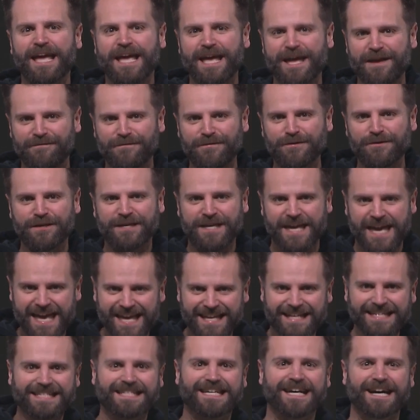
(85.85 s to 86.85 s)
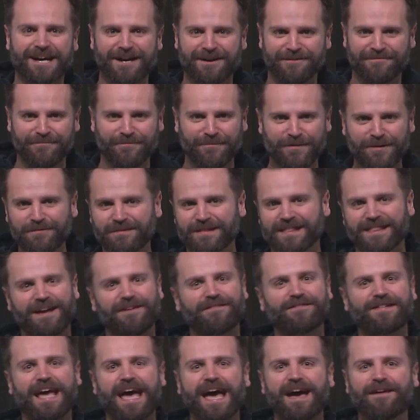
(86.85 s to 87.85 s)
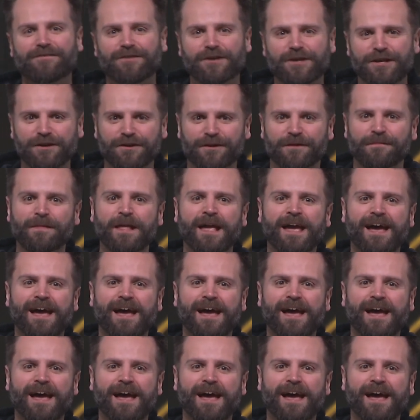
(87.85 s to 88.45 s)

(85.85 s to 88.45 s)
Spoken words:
if you can come. We would love to have you here